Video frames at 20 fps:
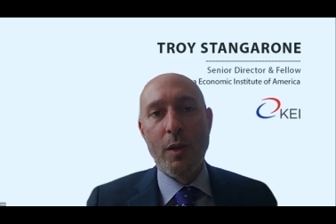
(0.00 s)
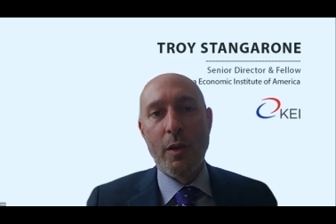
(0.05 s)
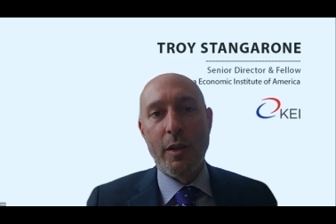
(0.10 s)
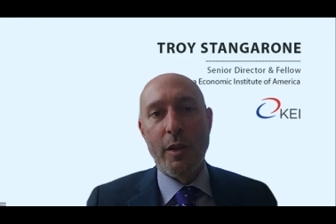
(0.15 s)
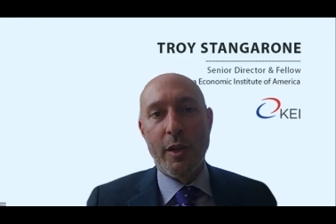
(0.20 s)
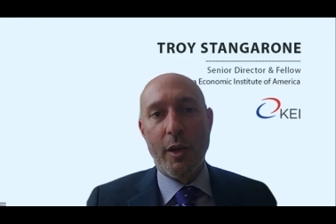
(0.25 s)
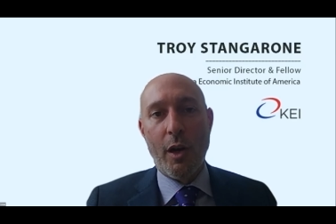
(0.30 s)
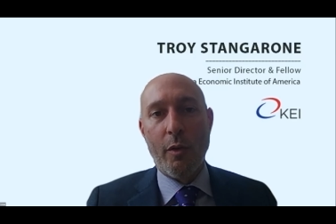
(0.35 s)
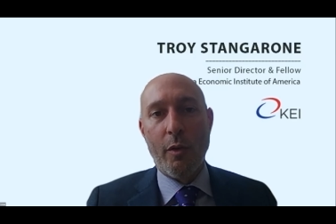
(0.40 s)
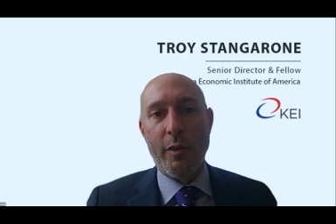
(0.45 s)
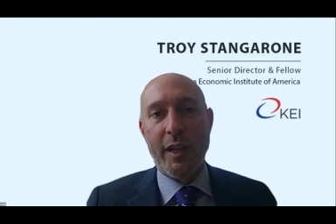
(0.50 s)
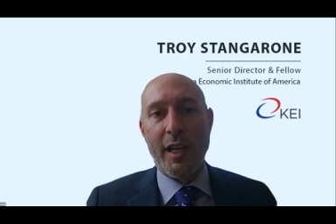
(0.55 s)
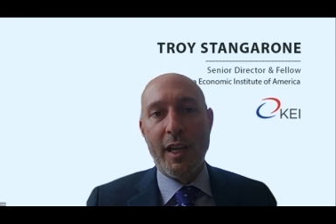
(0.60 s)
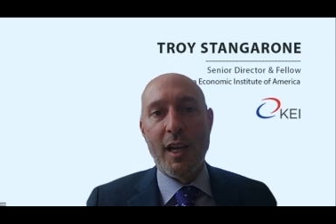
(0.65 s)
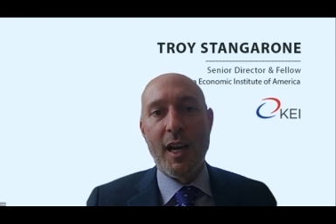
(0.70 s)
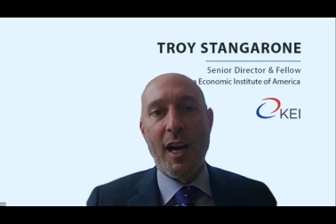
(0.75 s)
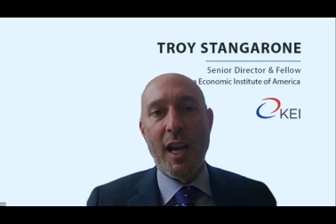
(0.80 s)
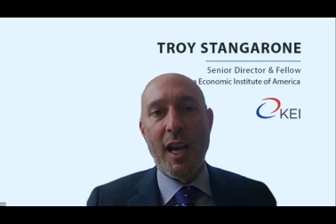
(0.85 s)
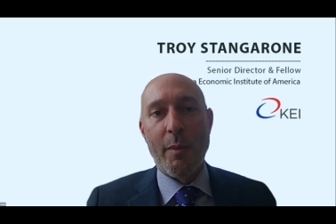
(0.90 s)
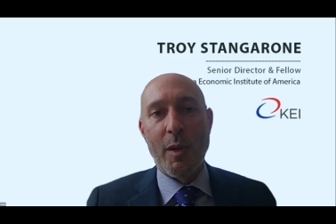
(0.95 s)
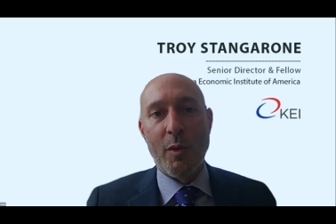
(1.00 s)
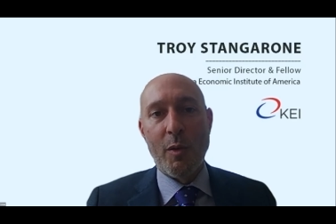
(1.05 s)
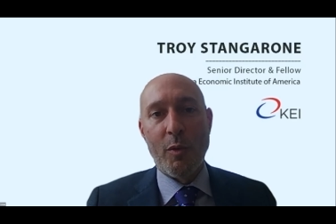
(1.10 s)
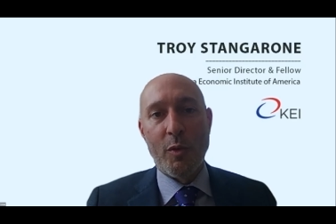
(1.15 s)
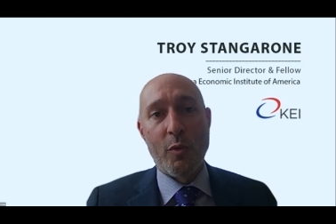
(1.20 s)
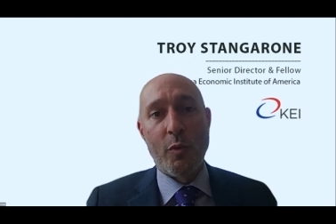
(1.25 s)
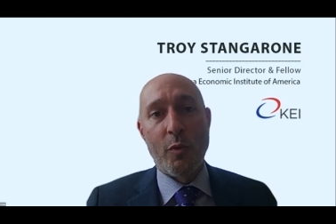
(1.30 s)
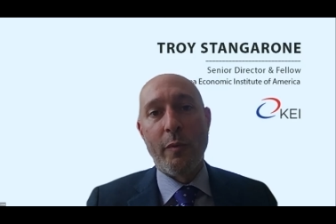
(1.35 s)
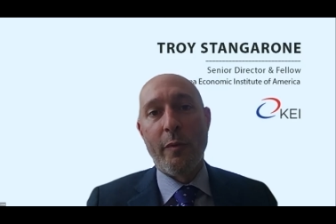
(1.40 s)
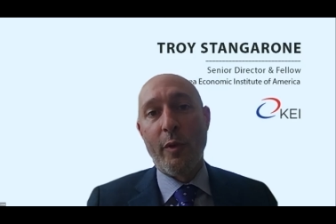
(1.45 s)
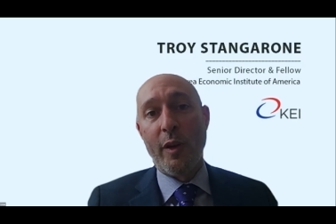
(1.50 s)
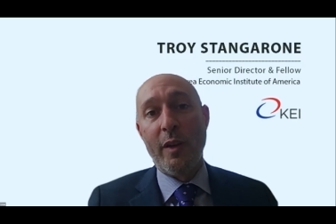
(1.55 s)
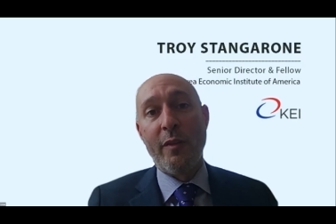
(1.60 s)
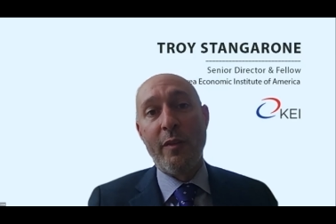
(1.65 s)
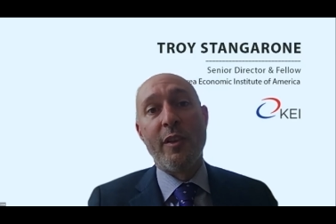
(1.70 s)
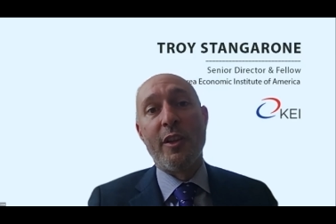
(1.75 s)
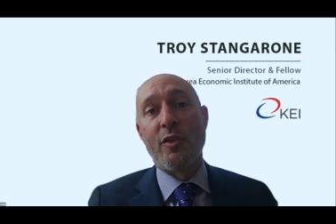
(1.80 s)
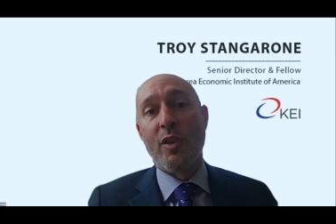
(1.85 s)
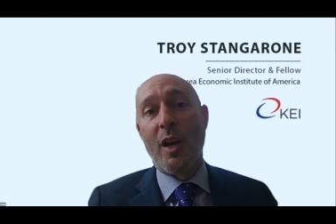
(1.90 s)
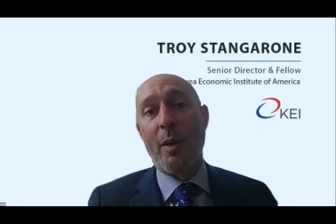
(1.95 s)
the economy, which for
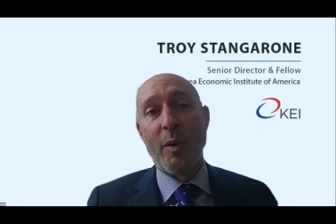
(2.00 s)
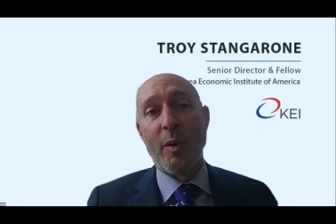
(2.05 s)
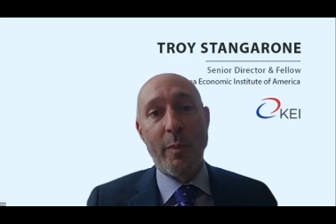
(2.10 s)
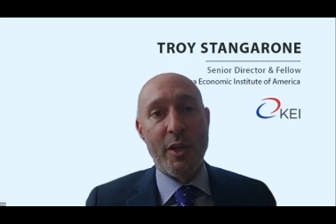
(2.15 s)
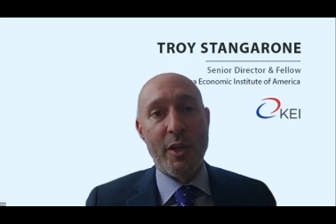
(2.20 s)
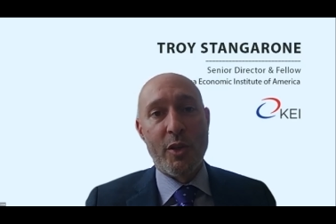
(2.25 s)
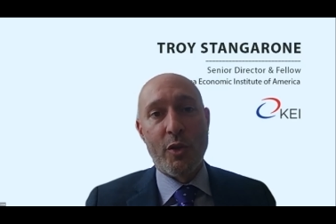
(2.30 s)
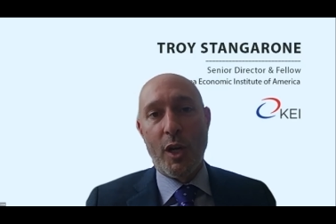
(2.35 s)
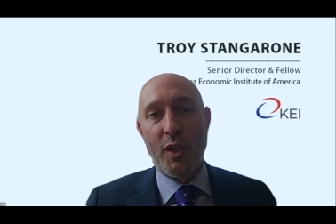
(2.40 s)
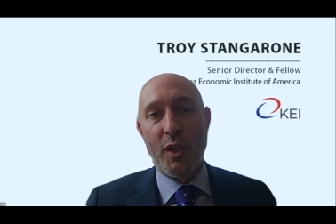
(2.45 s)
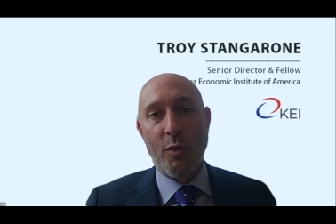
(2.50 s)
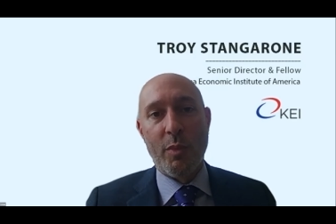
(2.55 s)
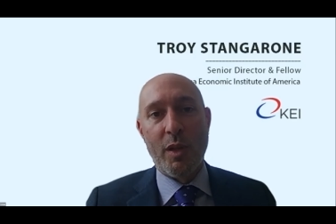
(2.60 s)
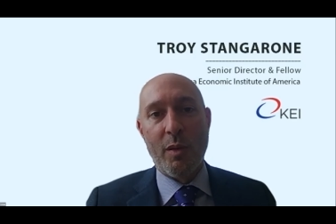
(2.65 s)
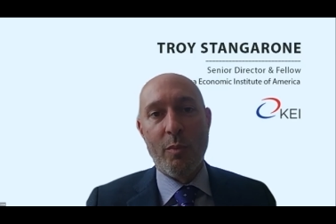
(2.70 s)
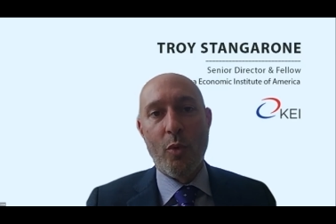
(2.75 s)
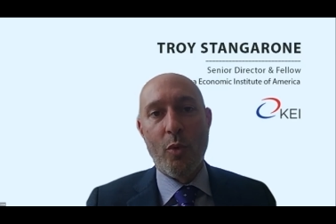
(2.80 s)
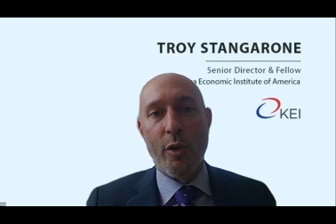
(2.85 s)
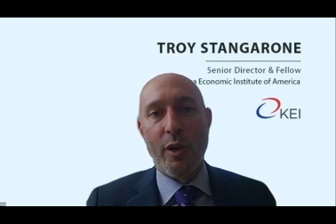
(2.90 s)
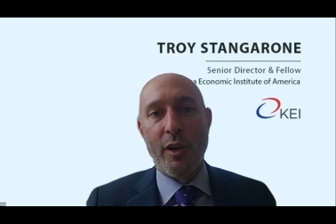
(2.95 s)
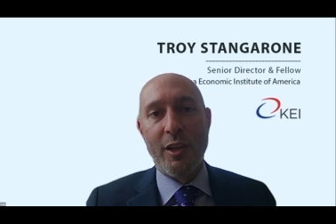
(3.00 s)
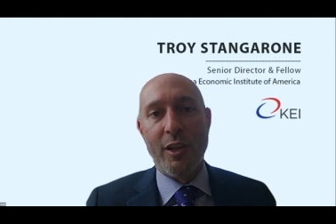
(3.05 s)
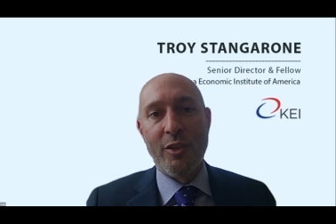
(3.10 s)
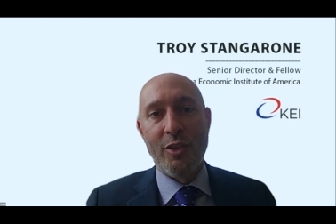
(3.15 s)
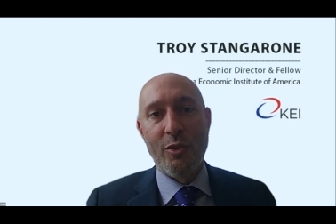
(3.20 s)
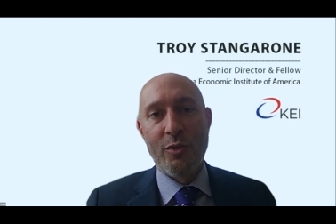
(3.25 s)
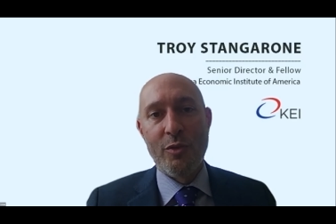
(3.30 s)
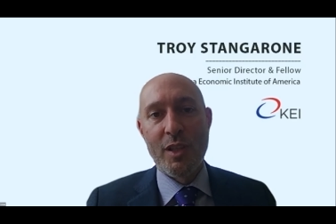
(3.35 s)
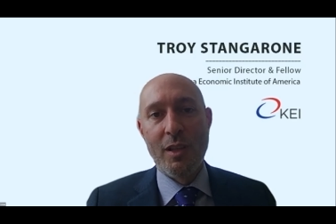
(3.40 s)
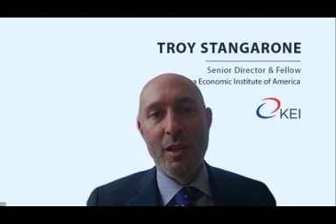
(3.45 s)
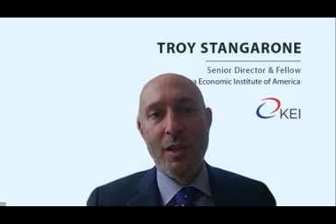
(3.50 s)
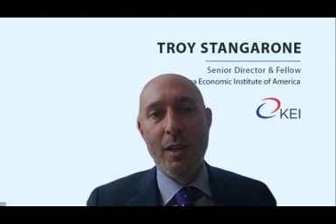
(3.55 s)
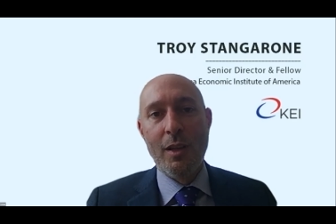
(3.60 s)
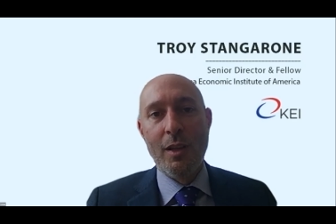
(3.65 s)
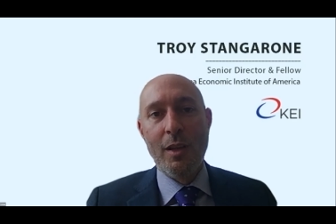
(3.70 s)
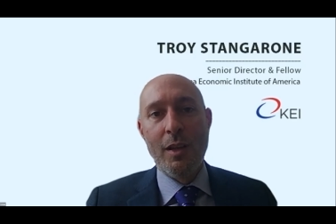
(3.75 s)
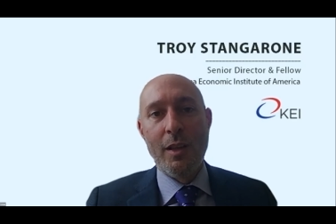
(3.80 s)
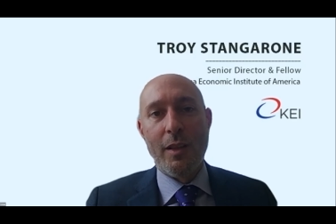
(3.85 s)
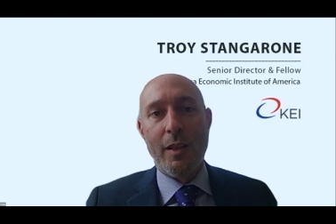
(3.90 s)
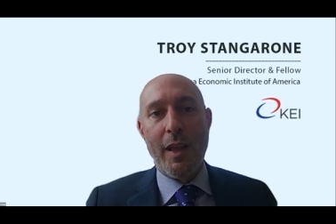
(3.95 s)
even the Trump administration would be important issues,
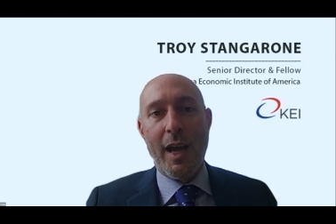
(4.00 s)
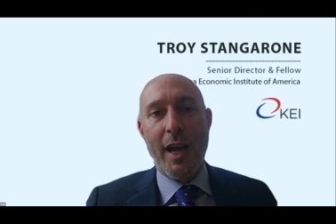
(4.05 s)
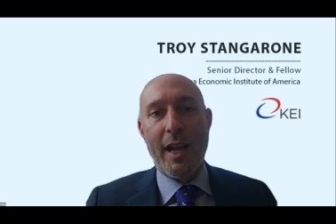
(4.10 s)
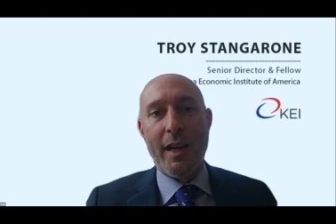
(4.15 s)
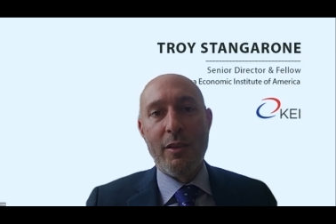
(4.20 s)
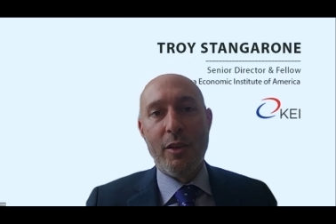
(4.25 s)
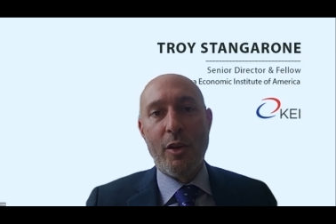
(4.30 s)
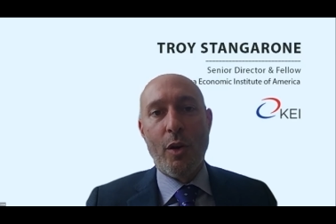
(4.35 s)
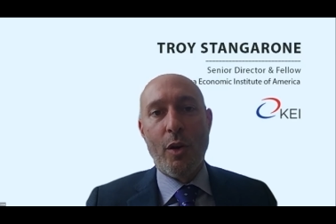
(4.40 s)
that,